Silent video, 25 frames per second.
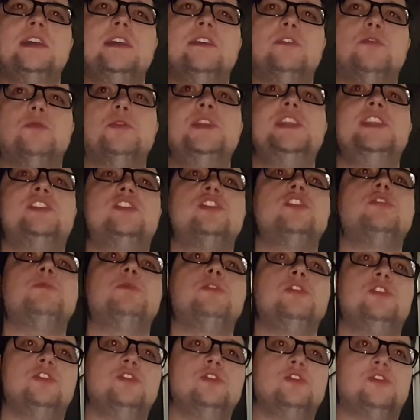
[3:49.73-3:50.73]
reasonable
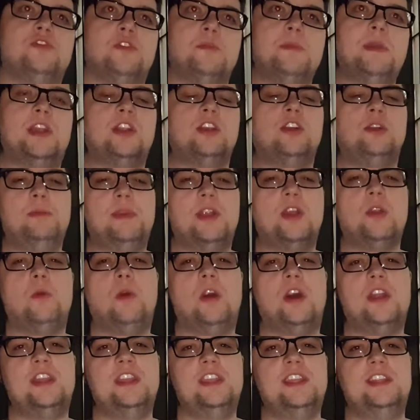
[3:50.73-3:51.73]
use for medical
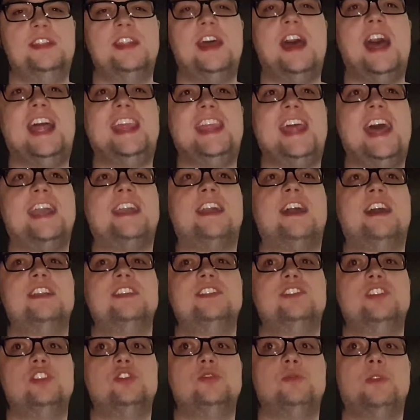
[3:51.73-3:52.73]
marijuana in that kind of
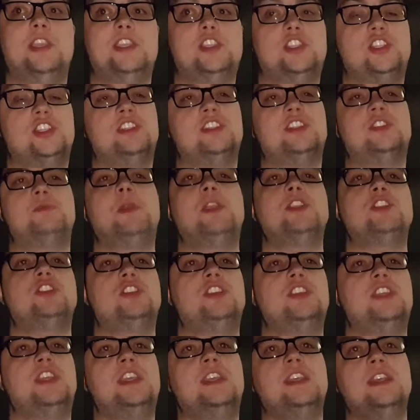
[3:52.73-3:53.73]
situation,
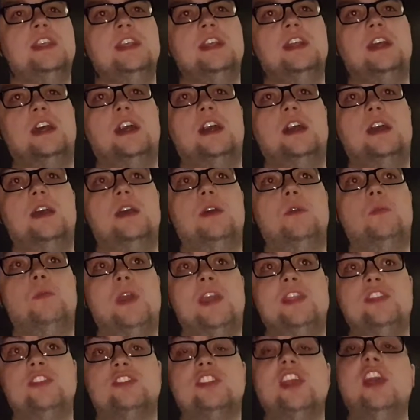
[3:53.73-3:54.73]
especially
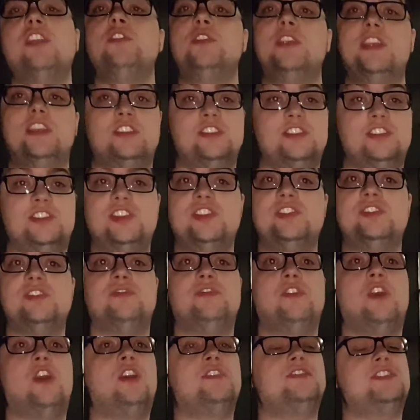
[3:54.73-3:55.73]
when there's other illnesses
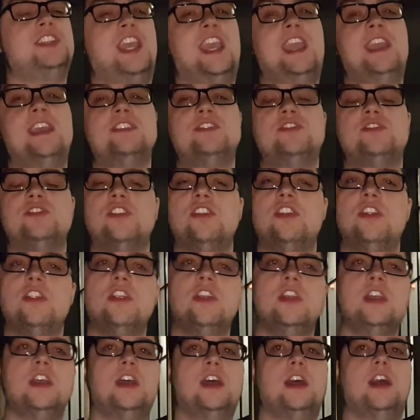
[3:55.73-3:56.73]
involved, cancer
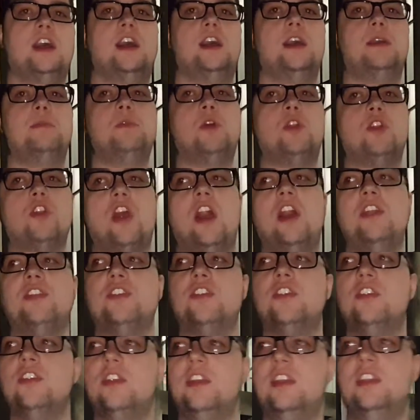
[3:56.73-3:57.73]
or
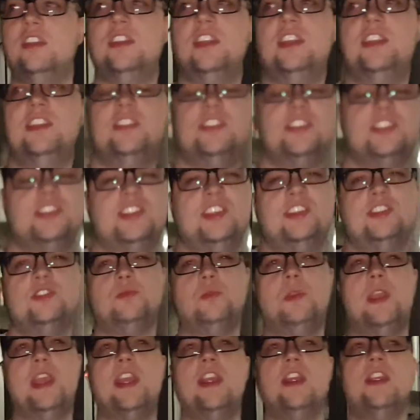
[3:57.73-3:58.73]
other illnesses
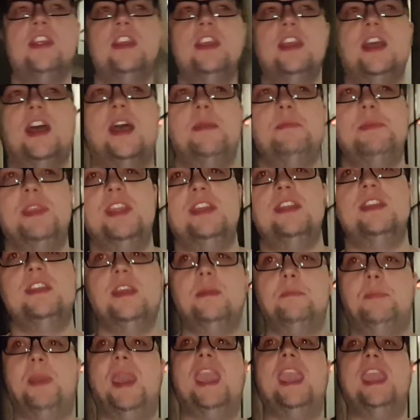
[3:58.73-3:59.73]
where,
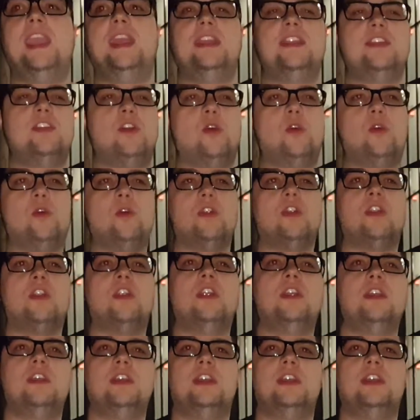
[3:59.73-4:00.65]
pain or